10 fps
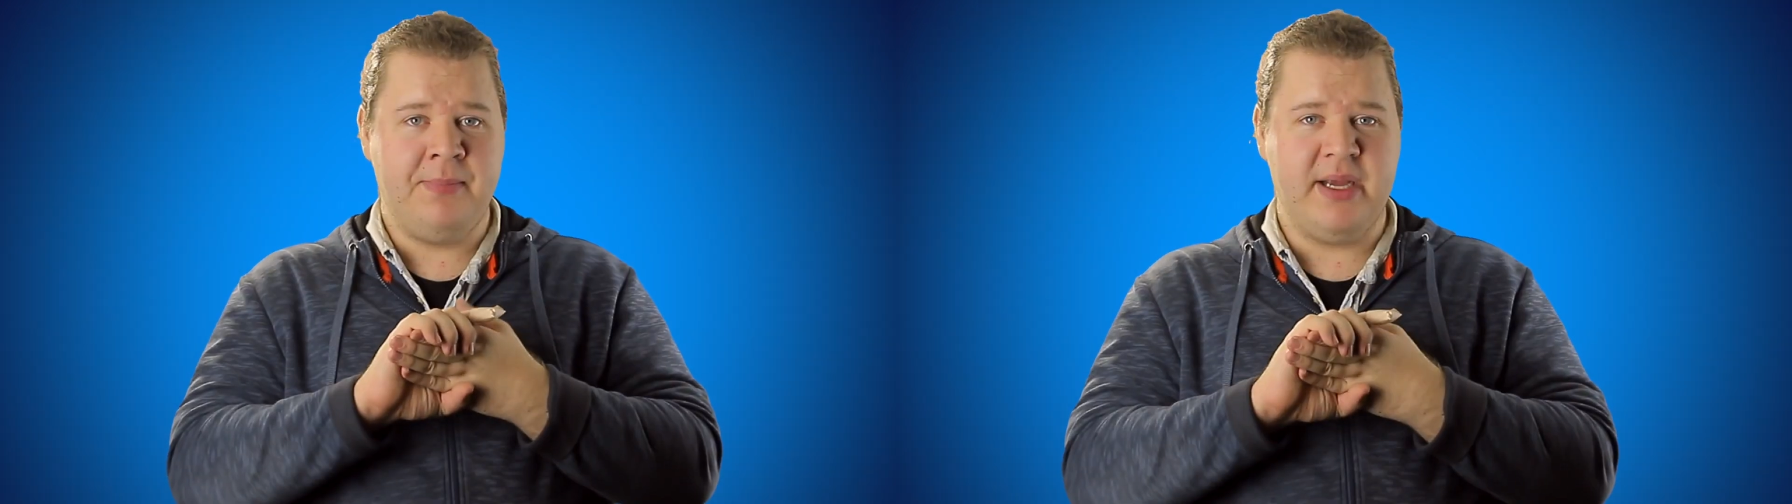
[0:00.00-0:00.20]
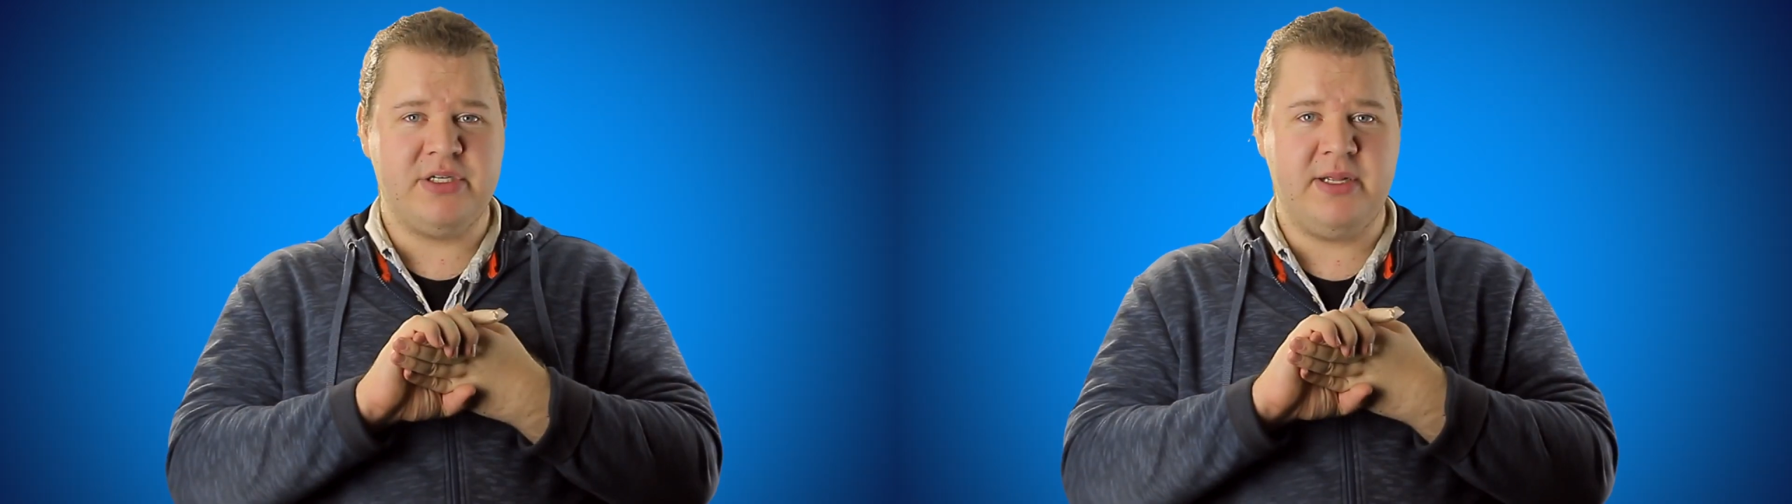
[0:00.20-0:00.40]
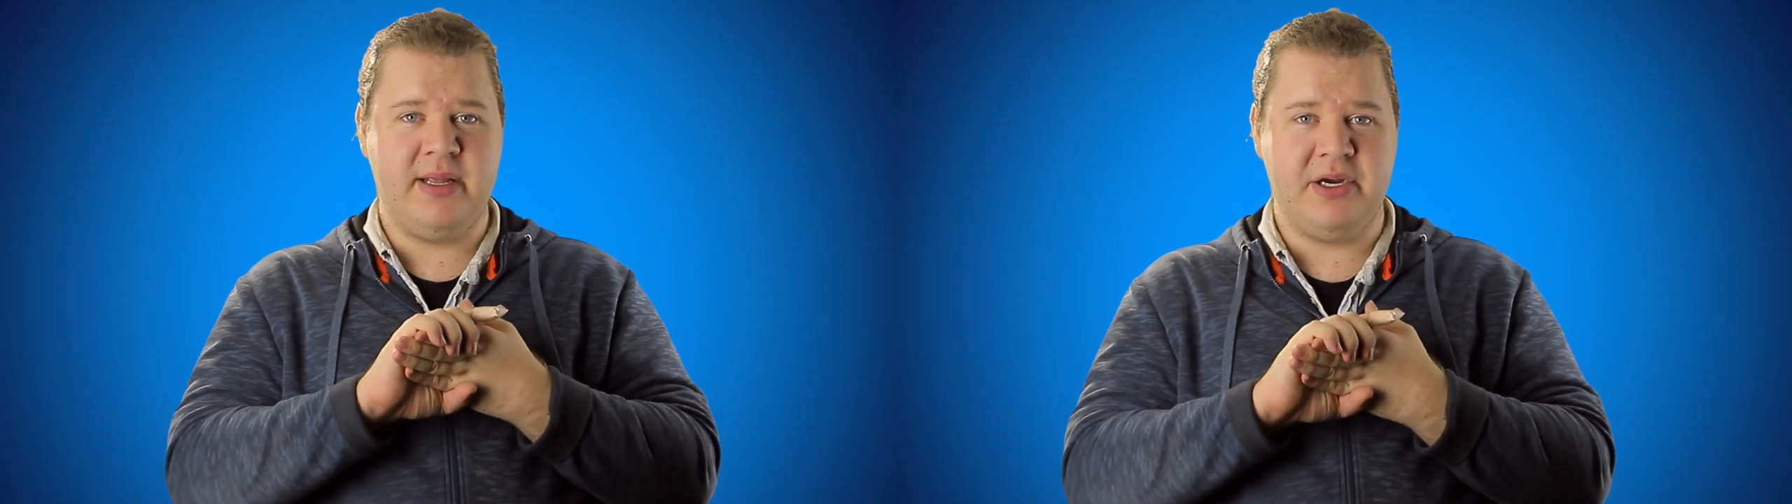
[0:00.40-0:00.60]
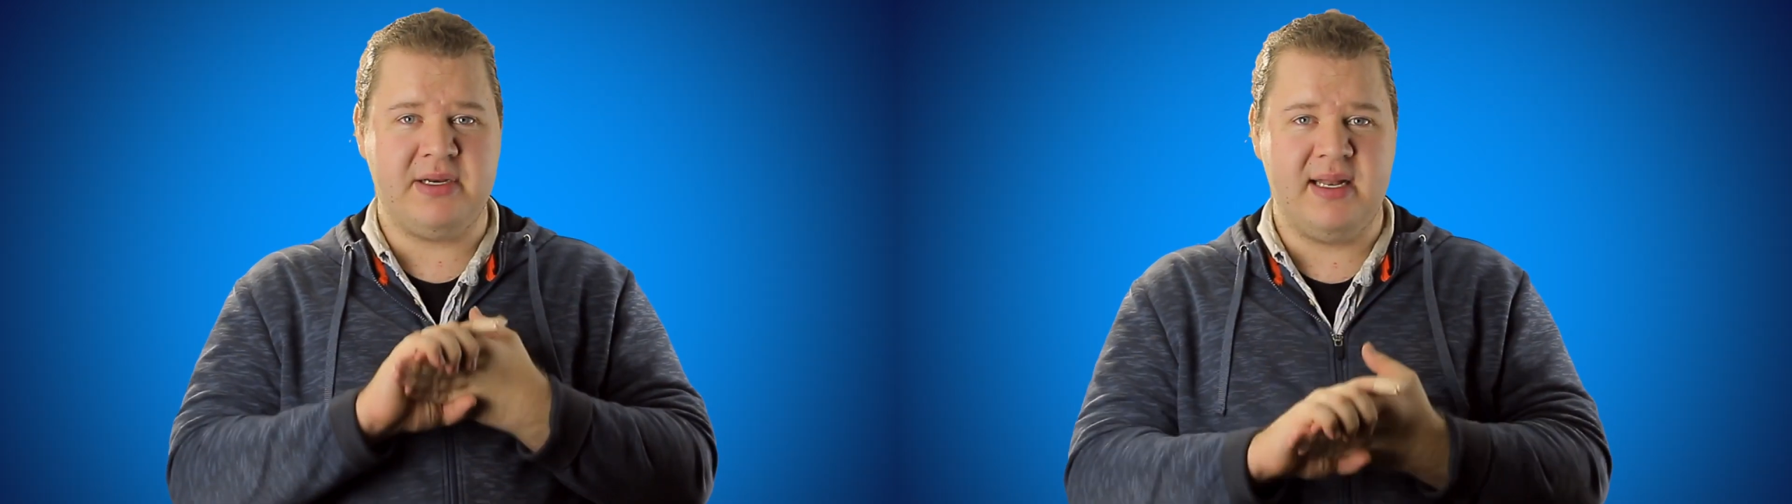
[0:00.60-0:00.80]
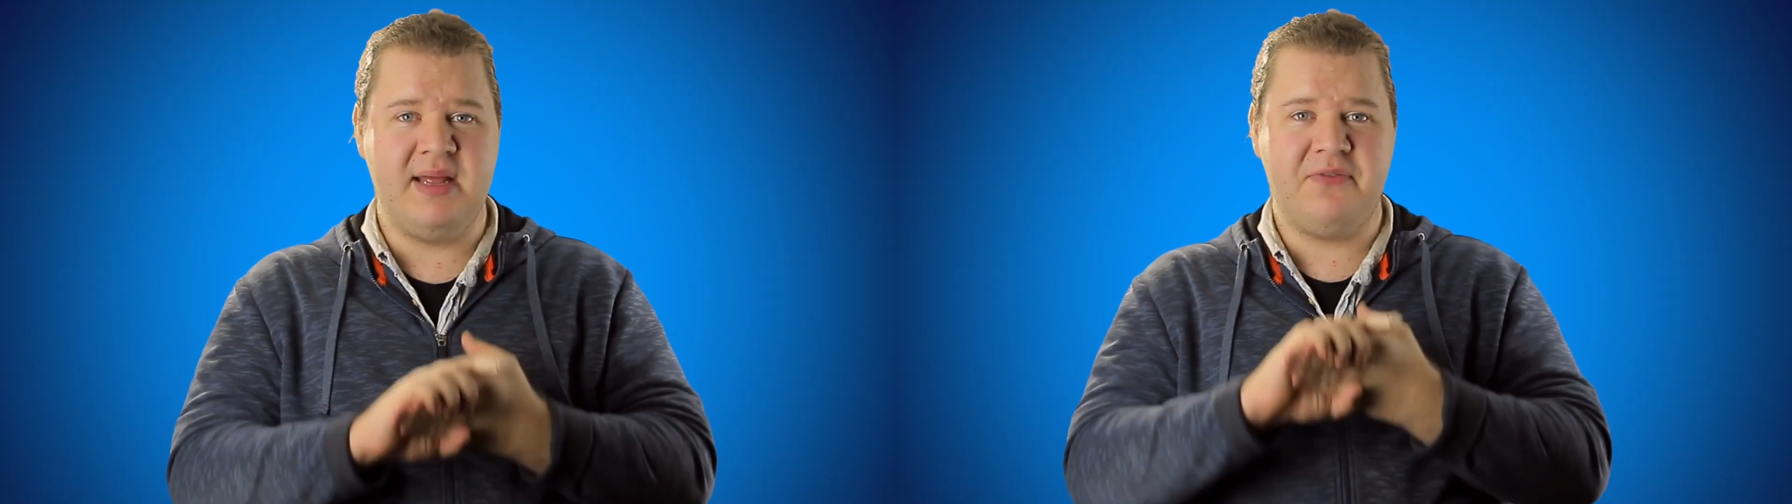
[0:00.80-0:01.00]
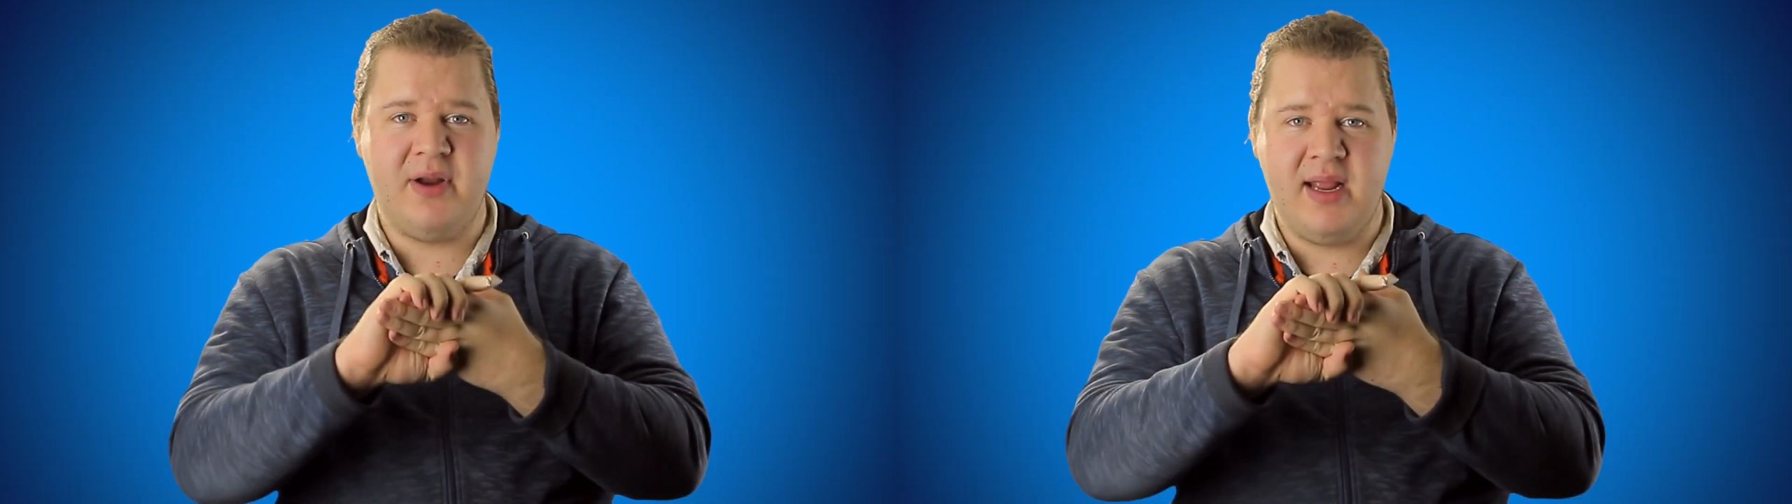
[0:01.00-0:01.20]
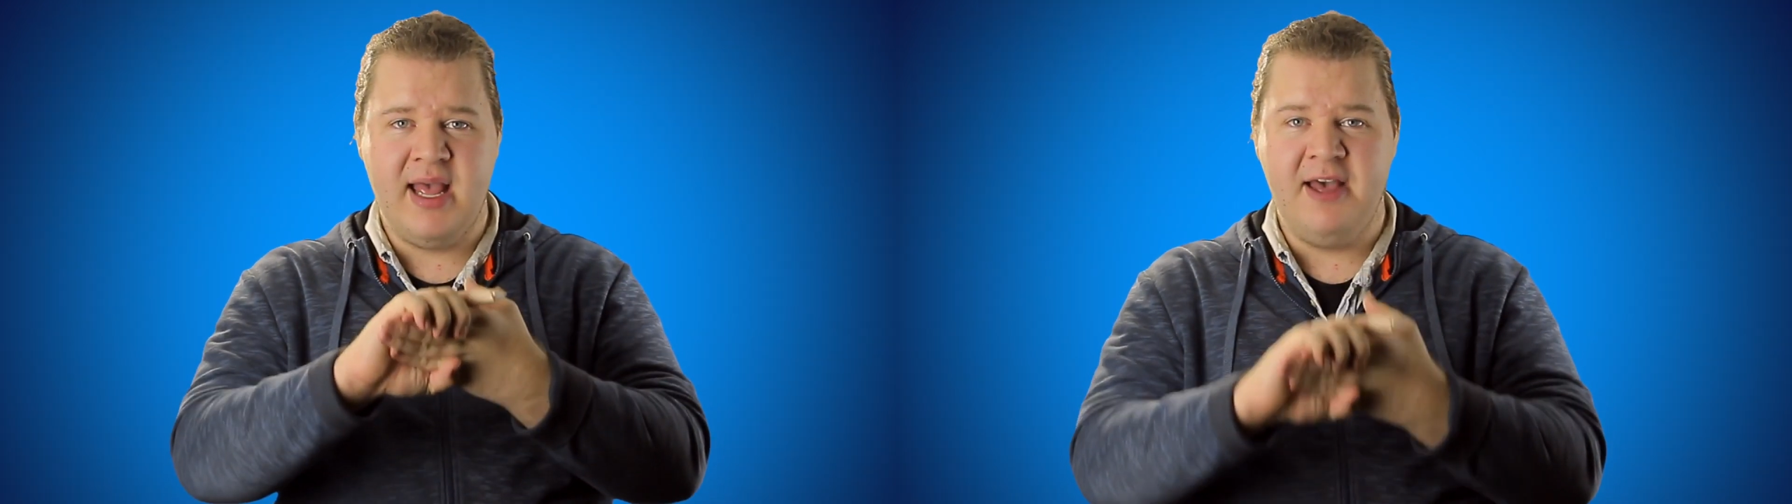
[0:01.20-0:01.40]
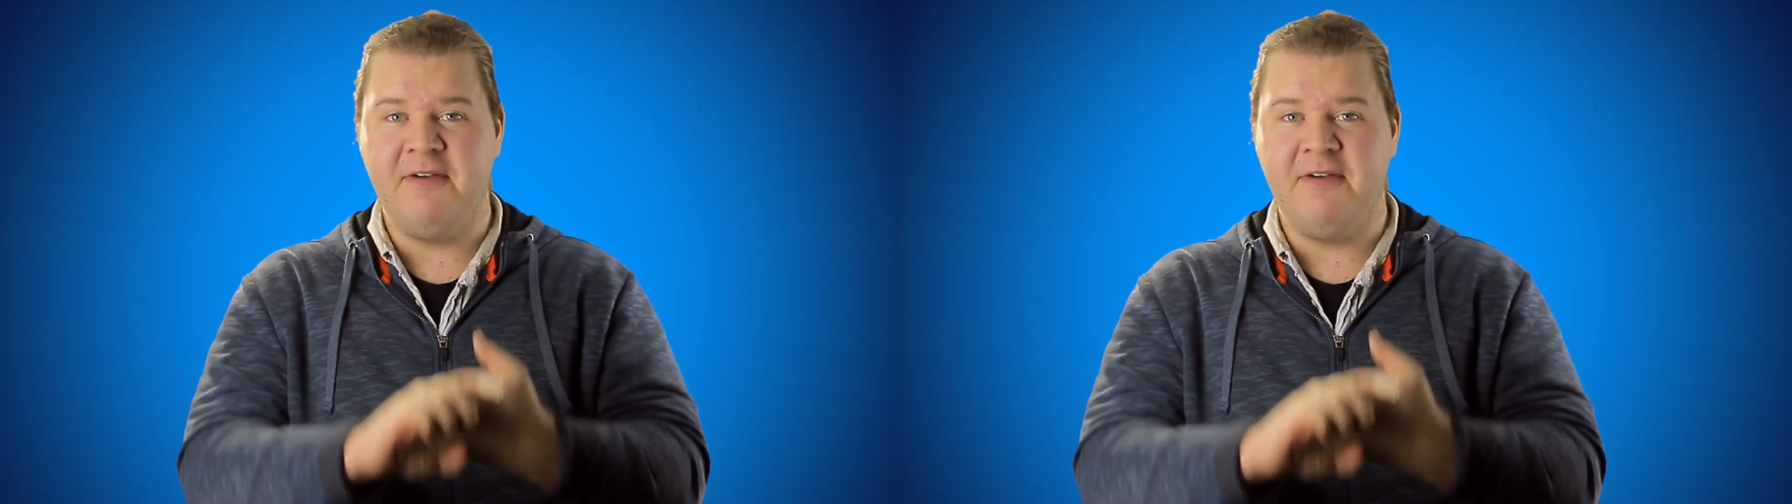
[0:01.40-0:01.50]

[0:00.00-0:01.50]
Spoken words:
Make sure that you're delivering